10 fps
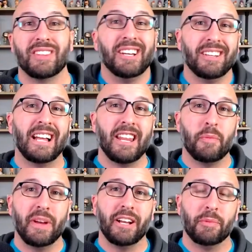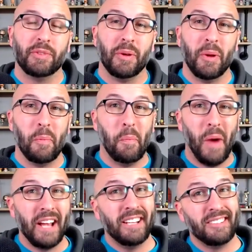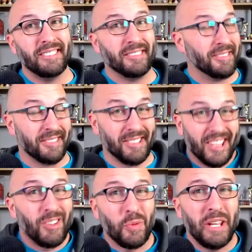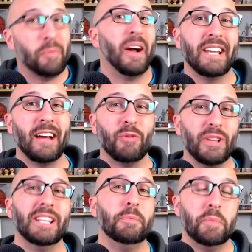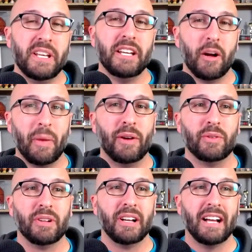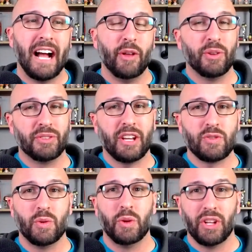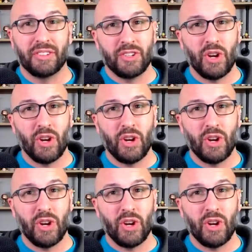I think a lot of the pickups might this week might not really be about how their schedule looks.